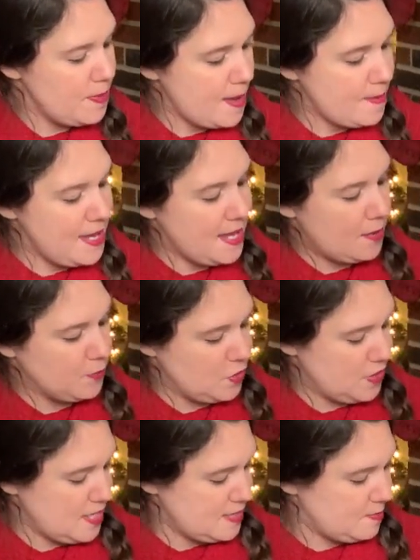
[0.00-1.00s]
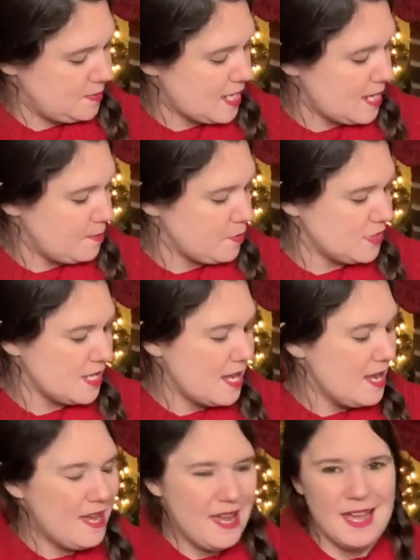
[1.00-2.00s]
baby. It comes with like some diapers
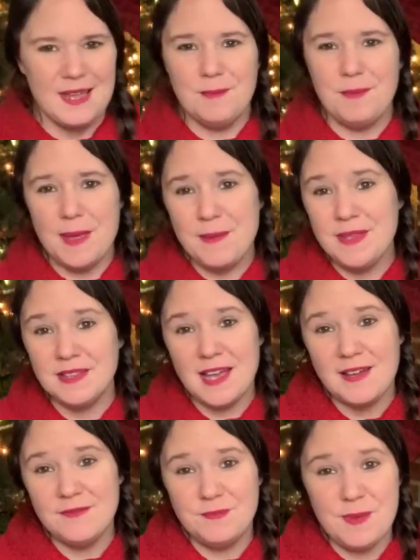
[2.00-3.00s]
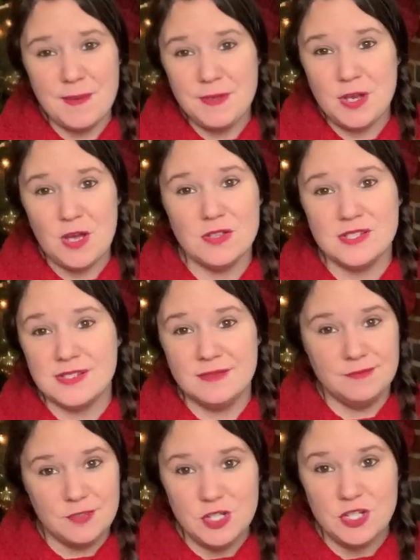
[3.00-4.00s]
and baby alive baby dolls.
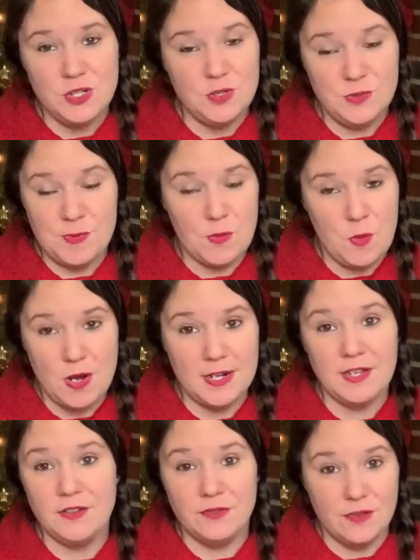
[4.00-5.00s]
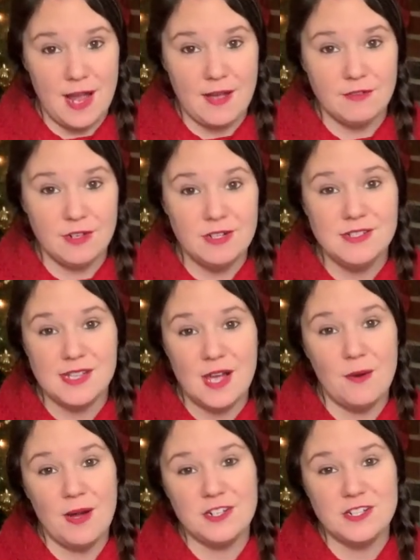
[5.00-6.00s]
She's been wanting forever,
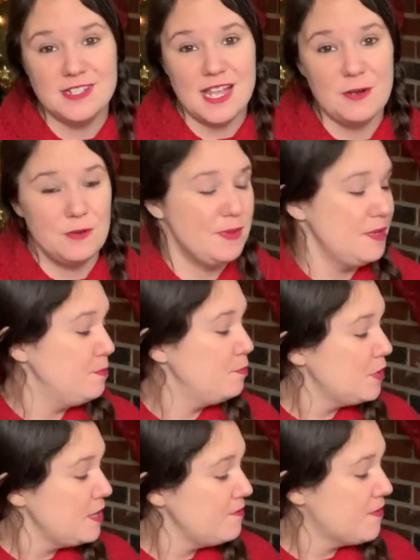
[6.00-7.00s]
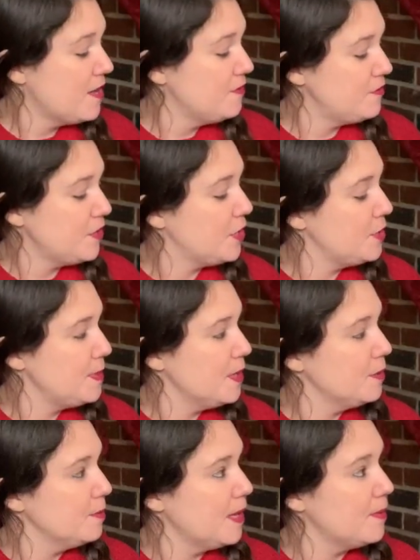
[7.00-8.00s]
so I just thought it would be pretty fun for her to be
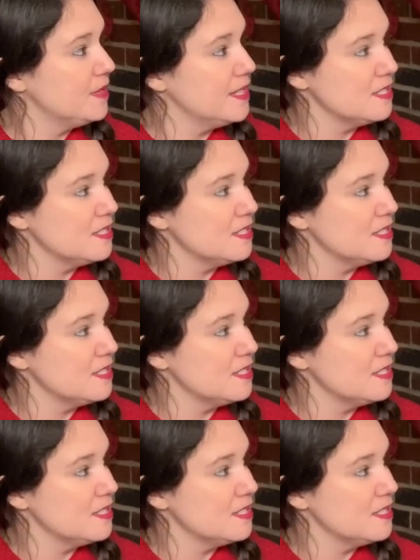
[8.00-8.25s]
able to play with